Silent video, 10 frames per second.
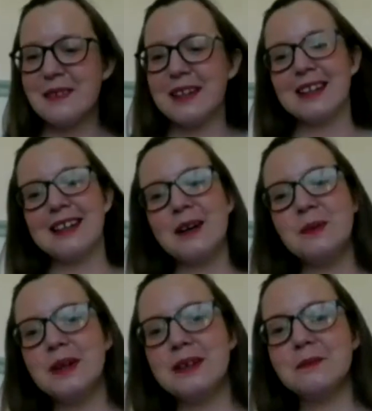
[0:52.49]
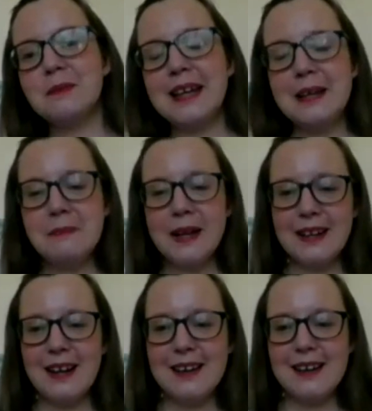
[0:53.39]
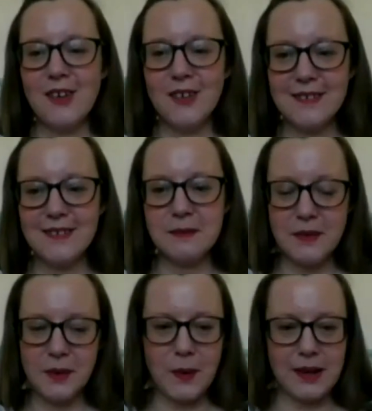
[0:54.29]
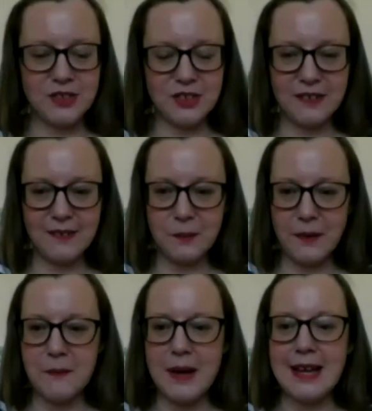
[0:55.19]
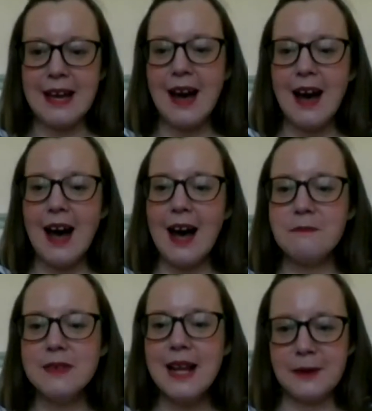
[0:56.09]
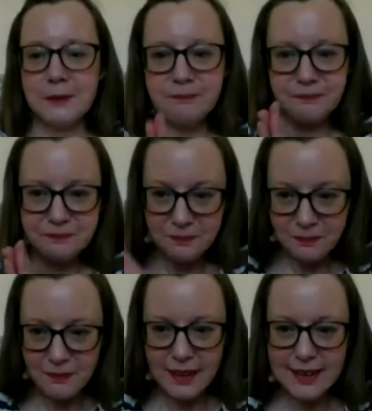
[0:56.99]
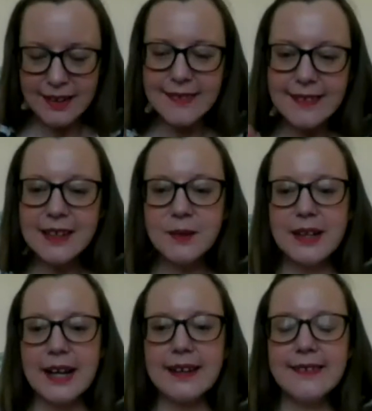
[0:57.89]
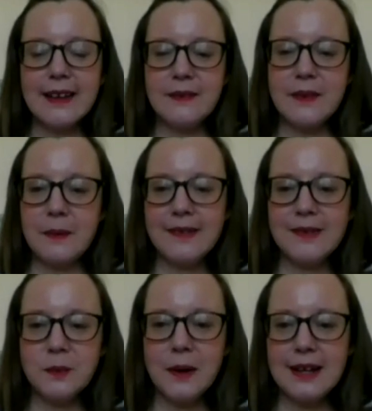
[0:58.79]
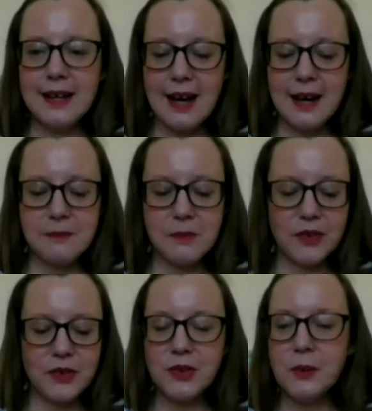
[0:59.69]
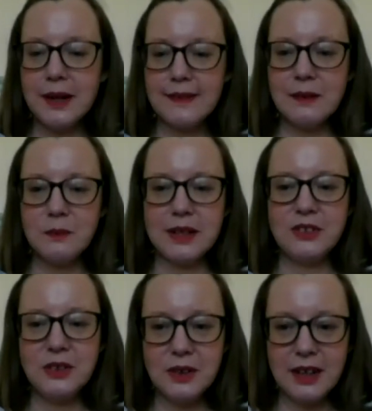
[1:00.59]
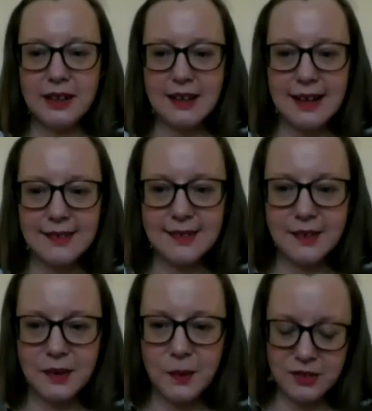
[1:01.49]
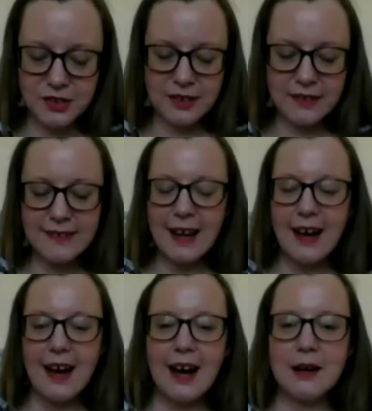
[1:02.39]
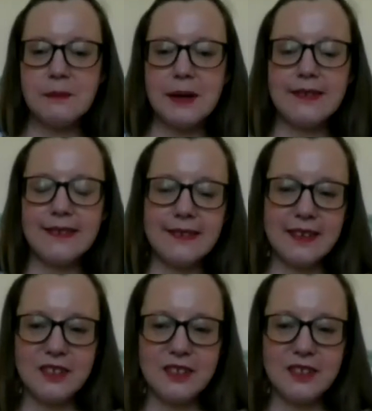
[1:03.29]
Cleo will be keeping an eye on some of the questions with me. Now, it is a Q&A, so the best way, or the two ways in which you can ask questions, is there's a